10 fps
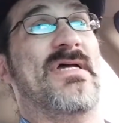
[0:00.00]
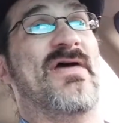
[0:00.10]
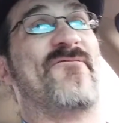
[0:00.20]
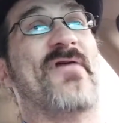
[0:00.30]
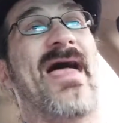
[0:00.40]

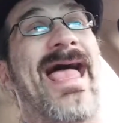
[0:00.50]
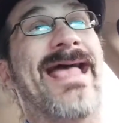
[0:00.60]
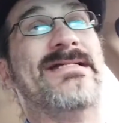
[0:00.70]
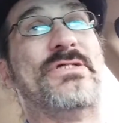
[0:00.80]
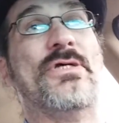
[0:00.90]
if the
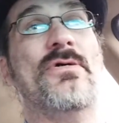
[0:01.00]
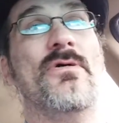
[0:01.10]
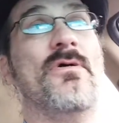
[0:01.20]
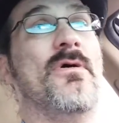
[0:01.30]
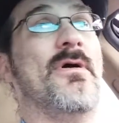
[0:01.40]
hate
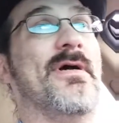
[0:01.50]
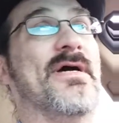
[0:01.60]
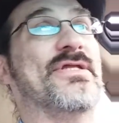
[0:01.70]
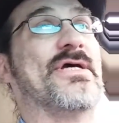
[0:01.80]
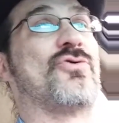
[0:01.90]

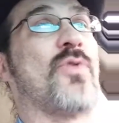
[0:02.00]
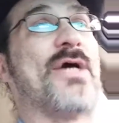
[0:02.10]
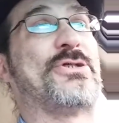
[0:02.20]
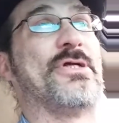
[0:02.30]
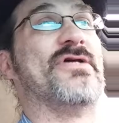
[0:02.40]
and the
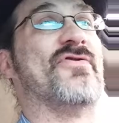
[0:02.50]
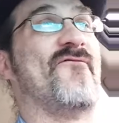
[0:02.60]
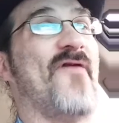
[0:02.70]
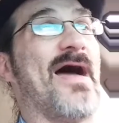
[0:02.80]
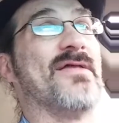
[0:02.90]
aggression and the
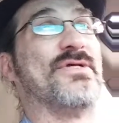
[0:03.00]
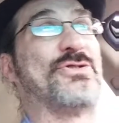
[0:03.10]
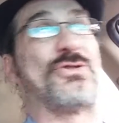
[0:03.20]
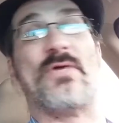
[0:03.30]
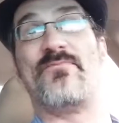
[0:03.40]

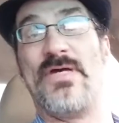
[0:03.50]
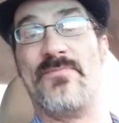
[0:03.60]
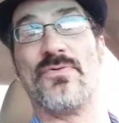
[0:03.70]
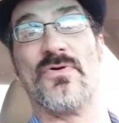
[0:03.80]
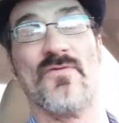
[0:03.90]
violence that
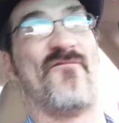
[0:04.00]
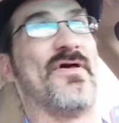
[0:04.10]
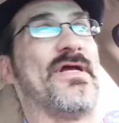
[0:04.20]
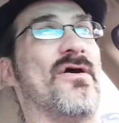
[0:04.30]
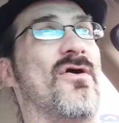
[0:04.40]
people are
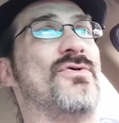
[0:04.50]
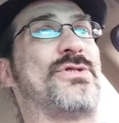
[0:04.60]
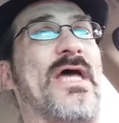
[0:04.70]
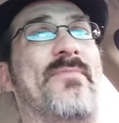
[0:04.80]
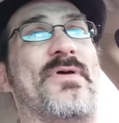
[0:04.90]

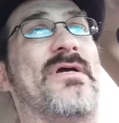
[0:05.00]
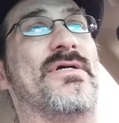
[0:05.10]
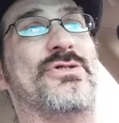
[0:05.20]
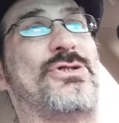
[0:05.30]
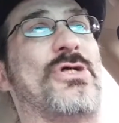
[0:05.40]
videotaping
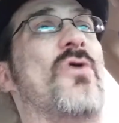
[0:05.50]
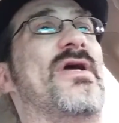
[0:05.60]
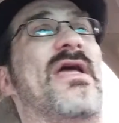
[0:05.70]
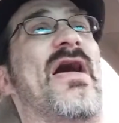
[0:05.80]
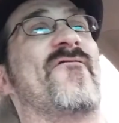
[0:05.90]
and
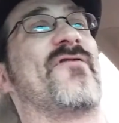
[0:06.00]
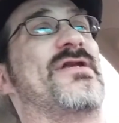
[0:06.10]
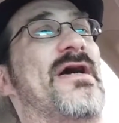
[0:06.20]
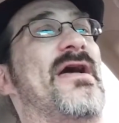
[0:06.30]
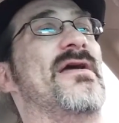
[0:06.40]
showing every
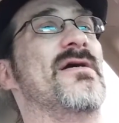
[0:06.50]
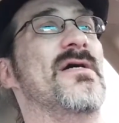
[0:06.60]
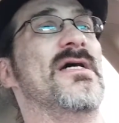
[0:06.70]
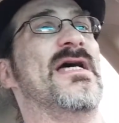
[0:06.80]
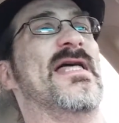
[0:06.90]
day,
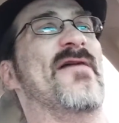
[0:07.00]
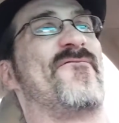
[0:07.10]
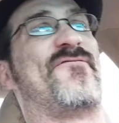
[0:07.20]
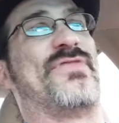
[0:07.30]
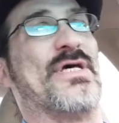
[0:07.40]

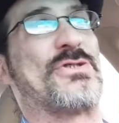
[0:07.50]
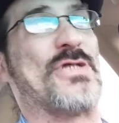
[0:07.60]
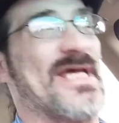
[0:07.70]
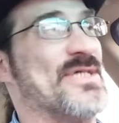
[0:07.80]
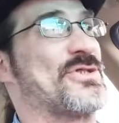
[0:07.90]
if
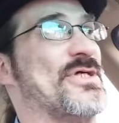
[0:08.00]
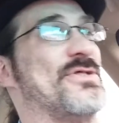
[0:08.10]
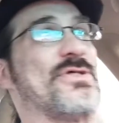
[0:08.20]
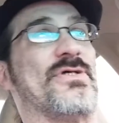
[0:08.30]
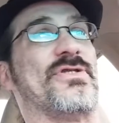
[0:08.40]
this
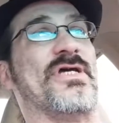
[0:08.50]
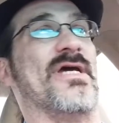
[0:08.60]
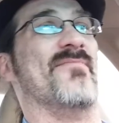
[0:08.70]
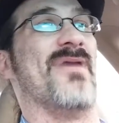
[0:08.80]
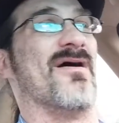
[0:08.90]
isn't
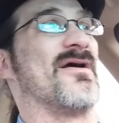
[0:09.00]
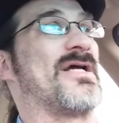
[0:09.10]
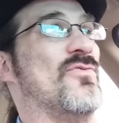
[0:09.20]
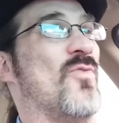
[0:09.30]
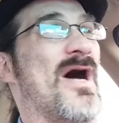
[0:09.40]
the
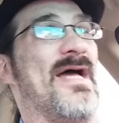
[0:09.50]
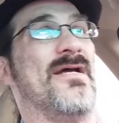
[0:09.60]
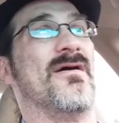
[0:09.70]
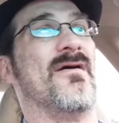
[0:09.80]
American way,